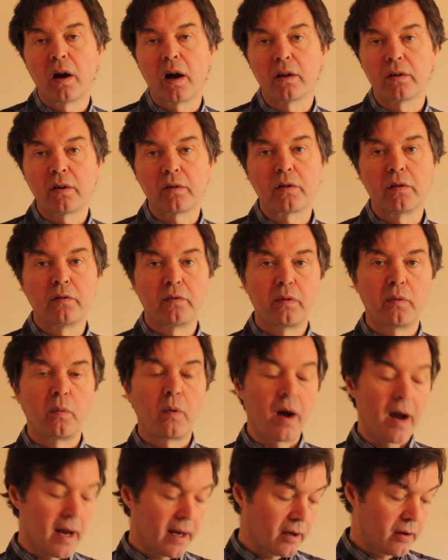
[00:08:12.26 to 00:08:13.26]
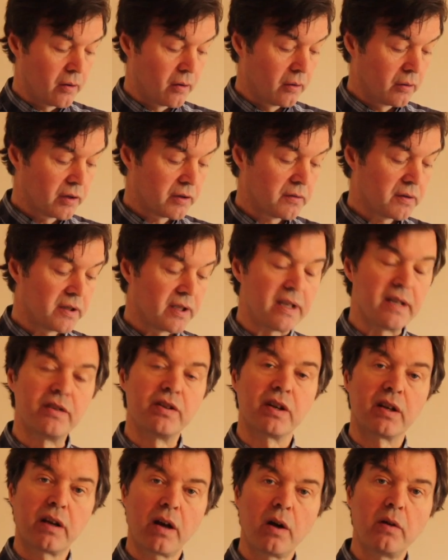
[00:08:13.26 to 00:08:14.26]
a lot of what I call
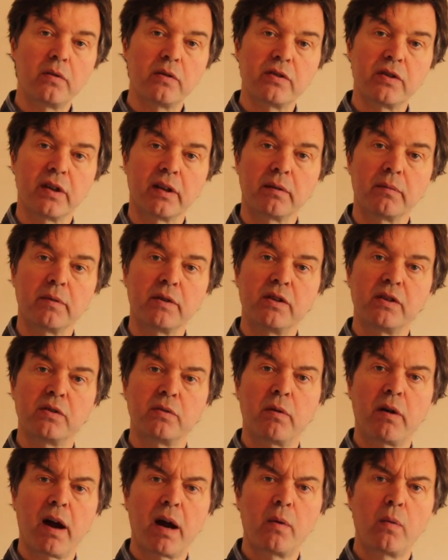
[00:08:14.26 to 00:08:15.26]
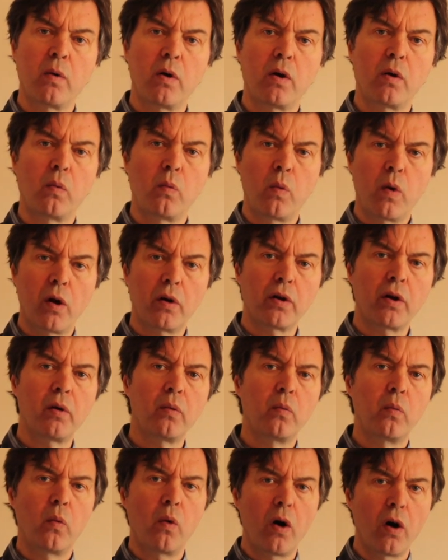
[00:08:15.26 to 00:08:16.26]
strategic coaching, which is where I work
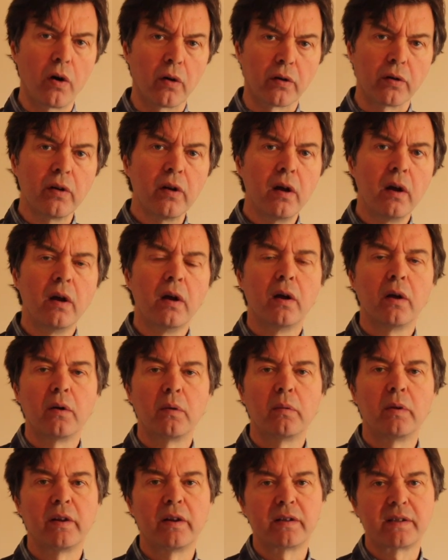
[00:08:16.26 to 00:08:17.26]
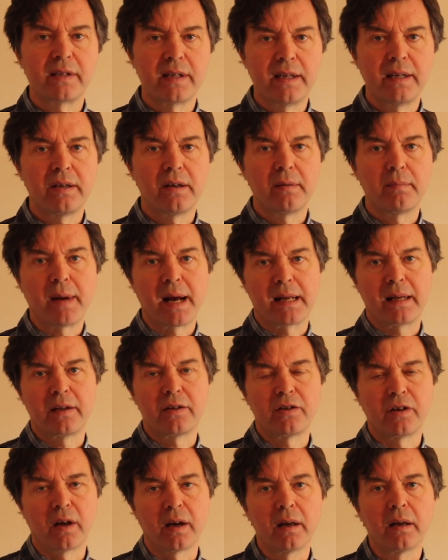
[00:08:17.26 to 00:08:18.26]
one-on-one with a senior
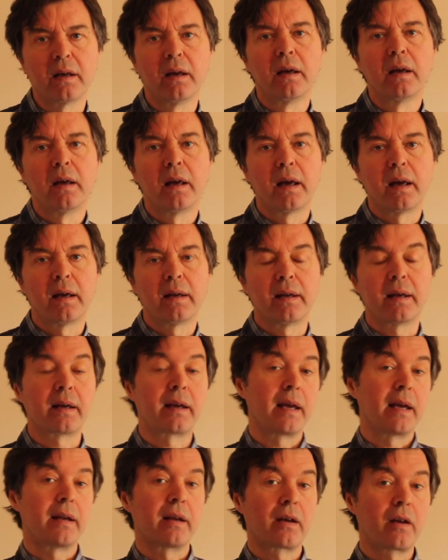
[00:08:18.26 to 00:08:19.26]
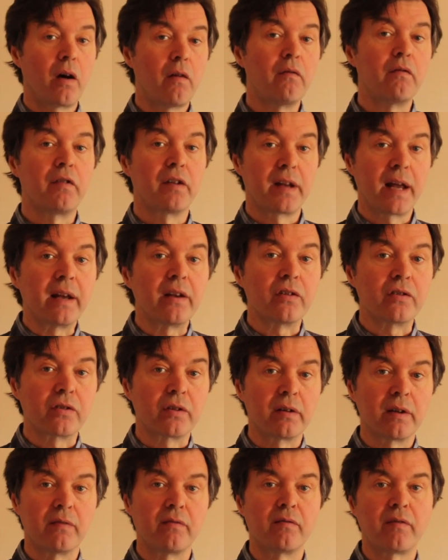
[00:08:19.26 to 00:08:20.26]
manager in a
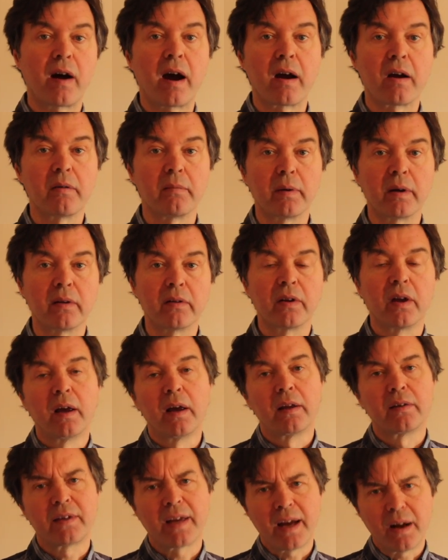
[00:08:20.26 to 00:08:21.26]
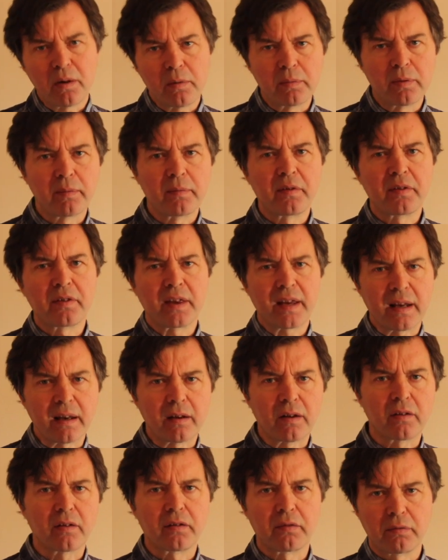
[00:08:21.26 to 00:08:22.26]
confidential environment to help them
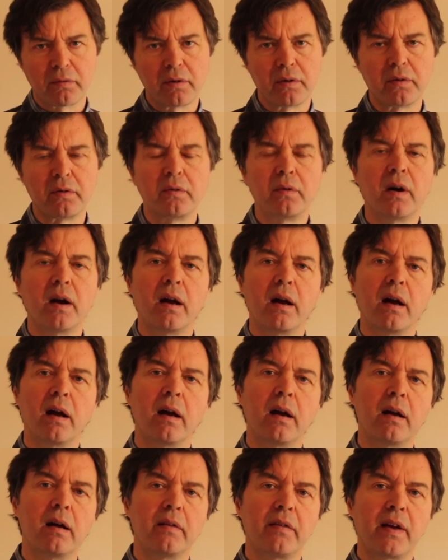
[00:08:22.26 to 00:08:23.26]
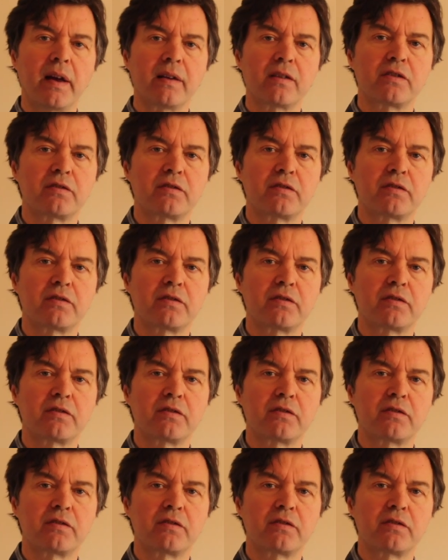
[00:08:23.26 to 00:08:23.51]
think through their